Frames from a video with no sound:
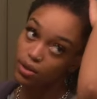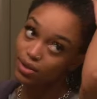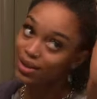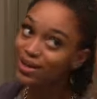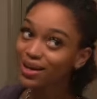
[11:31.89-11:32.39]

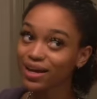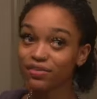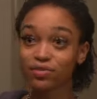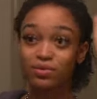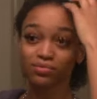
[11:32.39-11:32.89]
like I
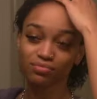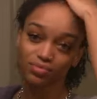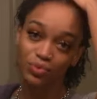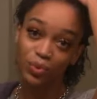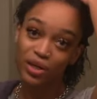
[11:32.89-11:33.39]
have a
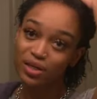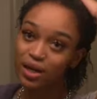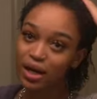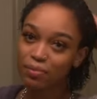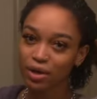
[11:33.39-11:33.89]
wig
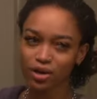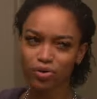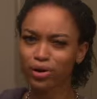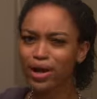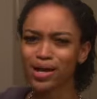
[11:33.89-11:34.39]
I can make,
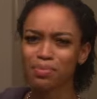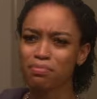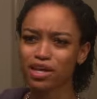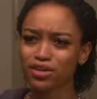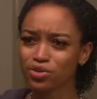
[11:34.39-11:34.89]
or I can
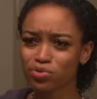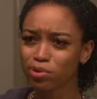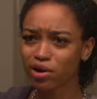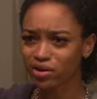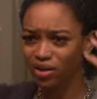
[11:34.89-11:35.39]
make a
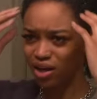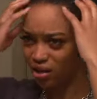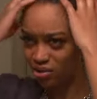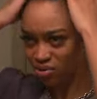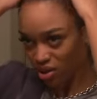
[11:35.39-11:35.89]
U-part
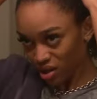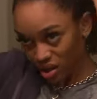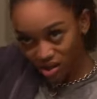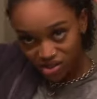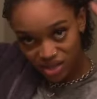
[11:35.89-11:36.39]
now.
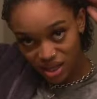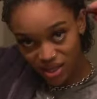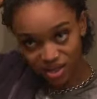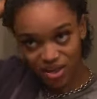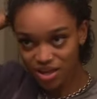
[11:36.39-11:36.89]

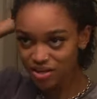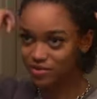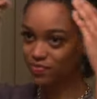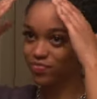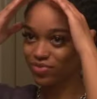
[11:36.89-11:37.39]
Like
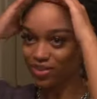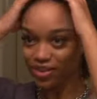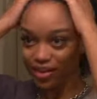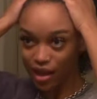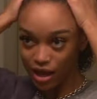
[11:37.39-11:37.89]

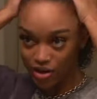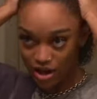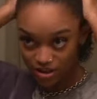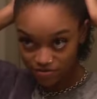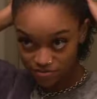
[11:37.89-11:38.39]
I'll
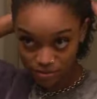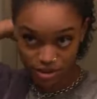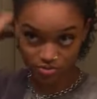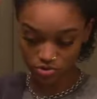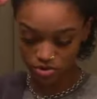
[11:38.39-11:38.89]
have
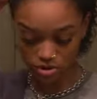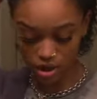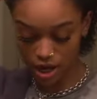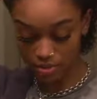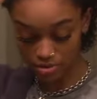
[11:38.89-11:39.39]
much more
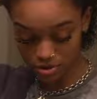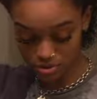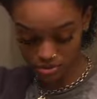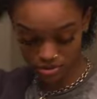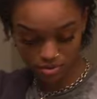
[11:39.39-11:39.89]

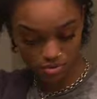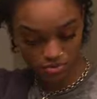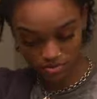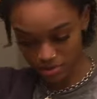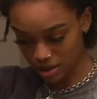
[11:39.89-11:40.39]
options
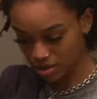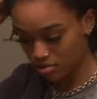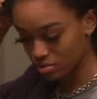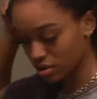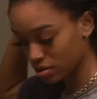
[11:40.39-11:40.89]
with my hair
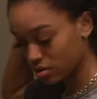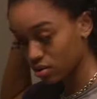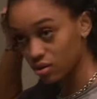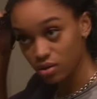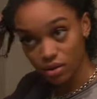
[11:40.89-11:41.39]
being
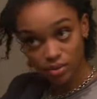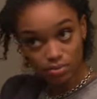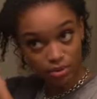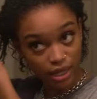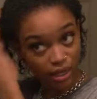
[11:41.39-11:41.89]

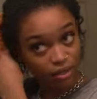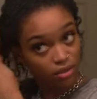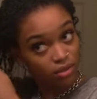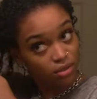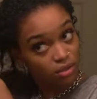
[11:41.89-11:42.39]

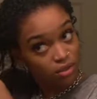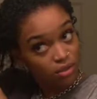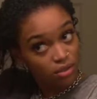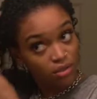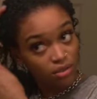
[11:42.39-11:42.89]
black,
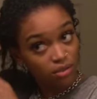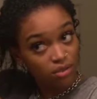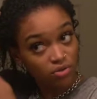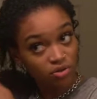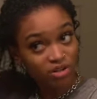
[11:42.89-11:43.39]

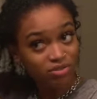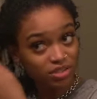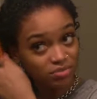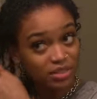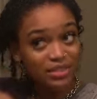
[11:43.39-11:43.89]
where it'll
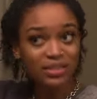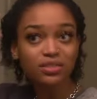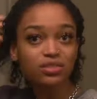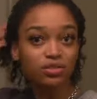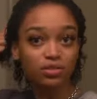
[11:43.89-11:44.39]
just be
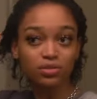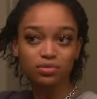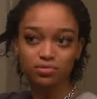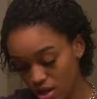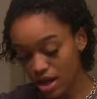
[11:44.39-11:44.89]
easier.
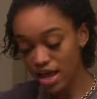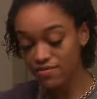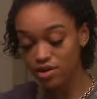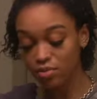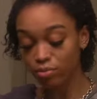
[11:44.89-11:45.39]

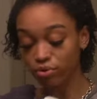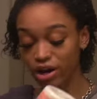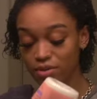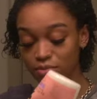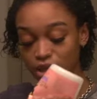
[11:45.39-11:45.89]
Having
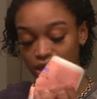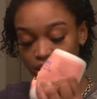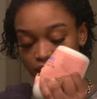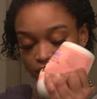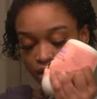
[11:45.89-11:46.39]
bright
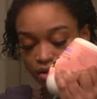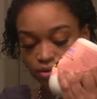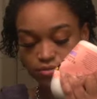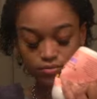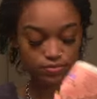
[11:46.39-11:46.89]
blonde hair,